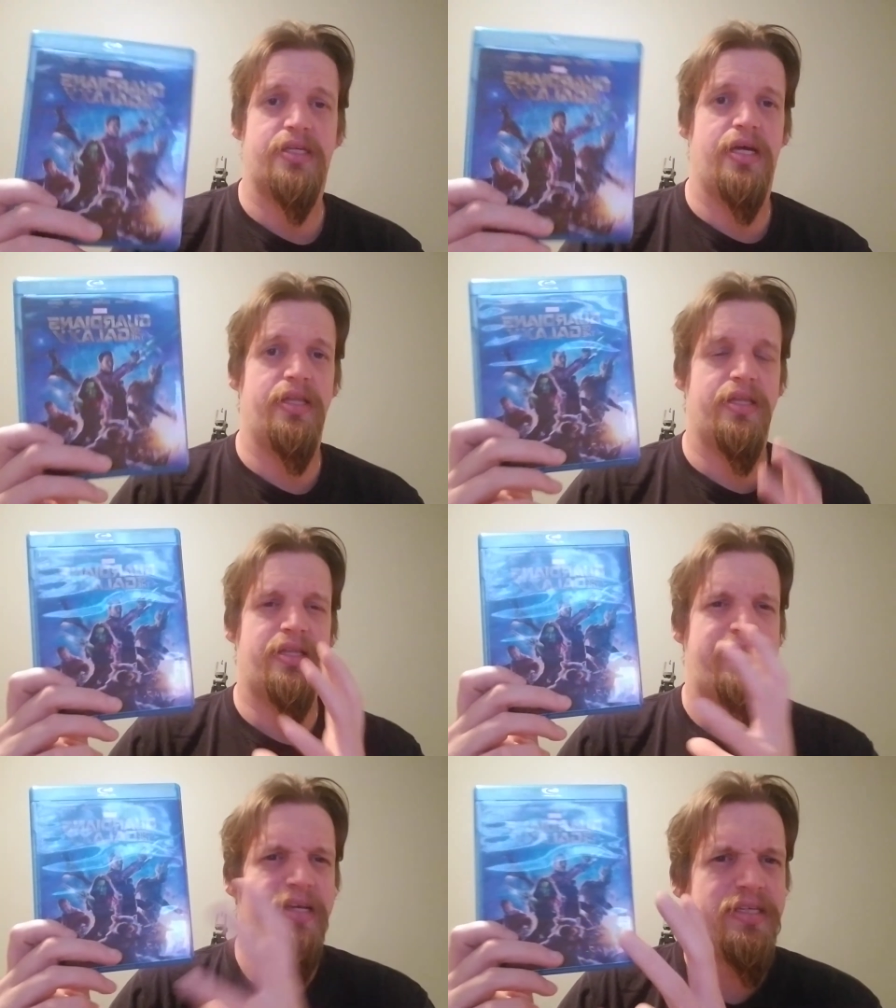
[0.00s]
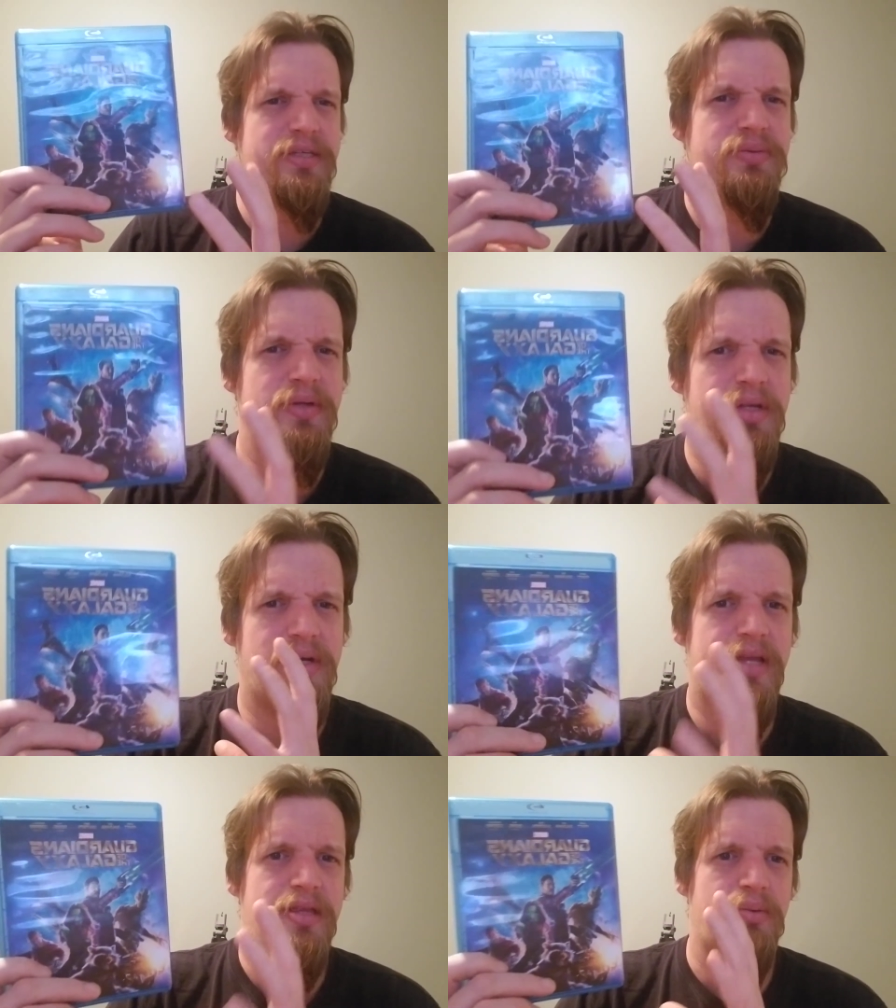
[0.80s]
And this is when they're
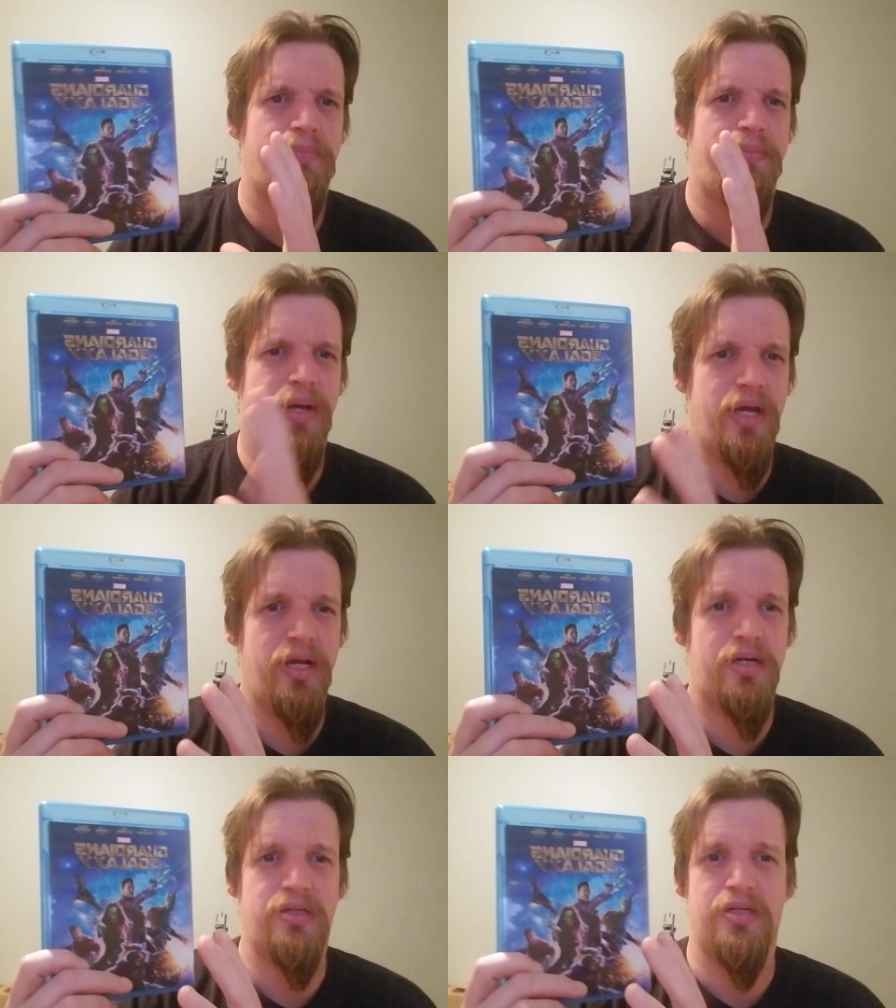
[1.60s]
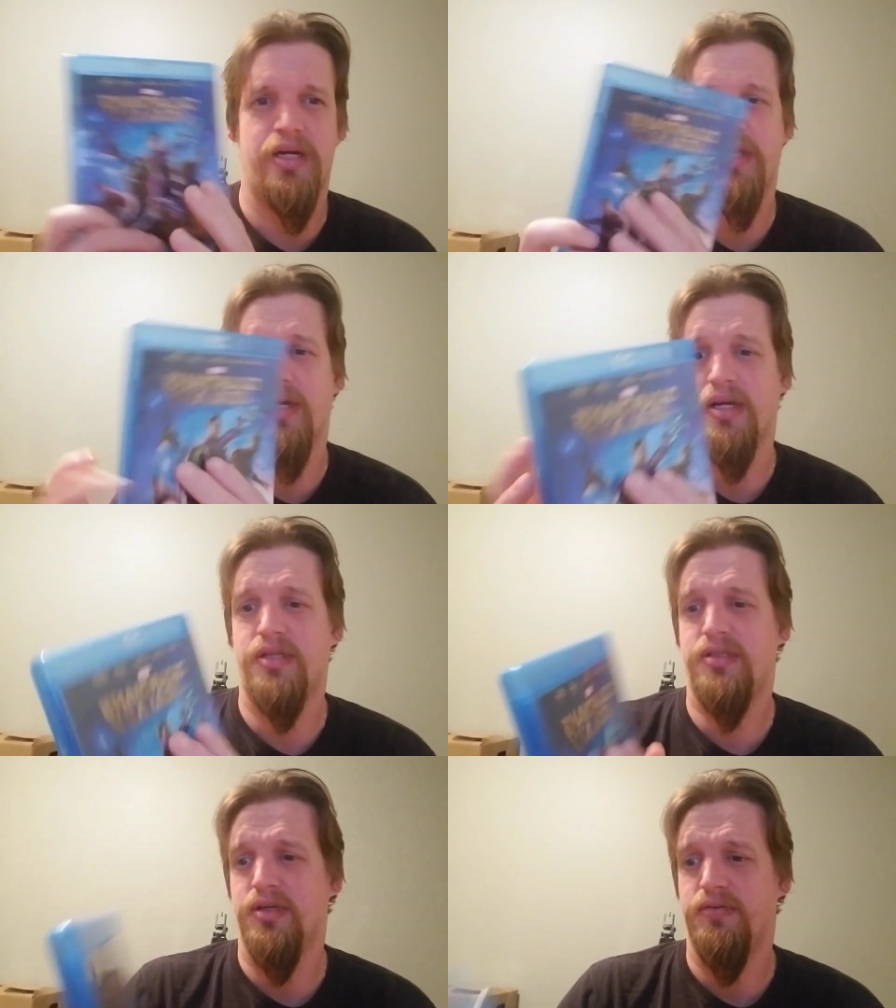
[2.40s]
at their pinnacle, I think,
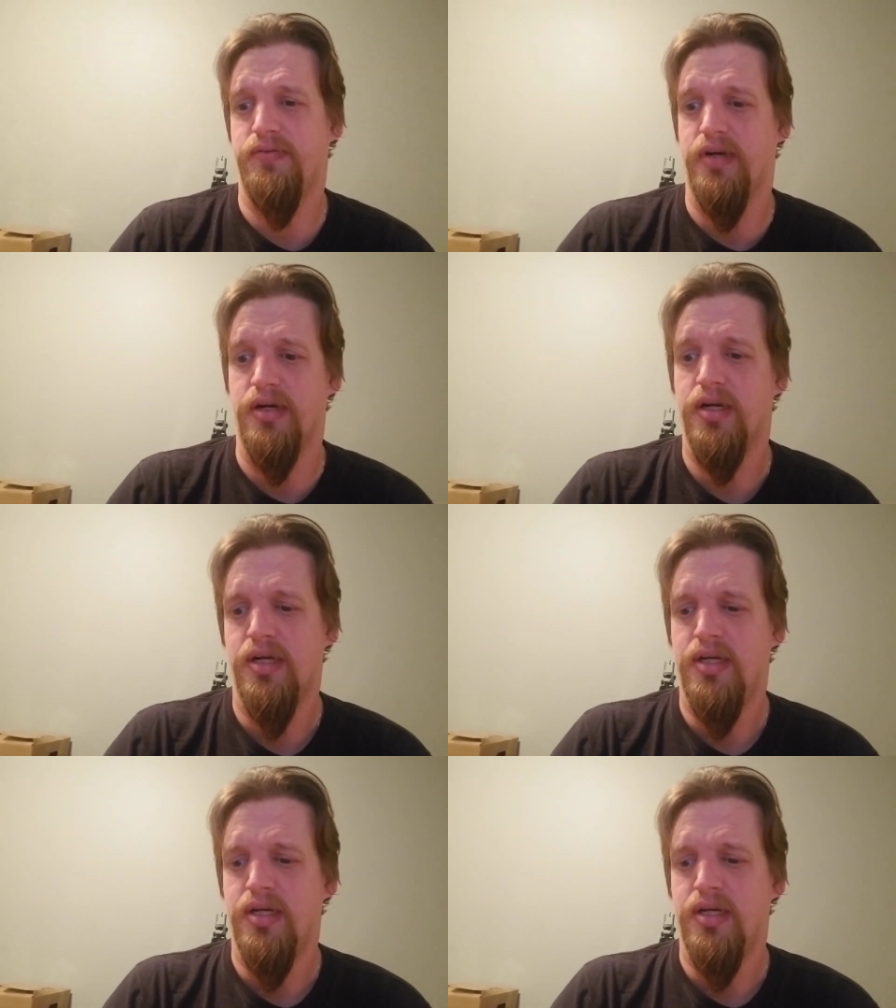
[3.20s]
so far,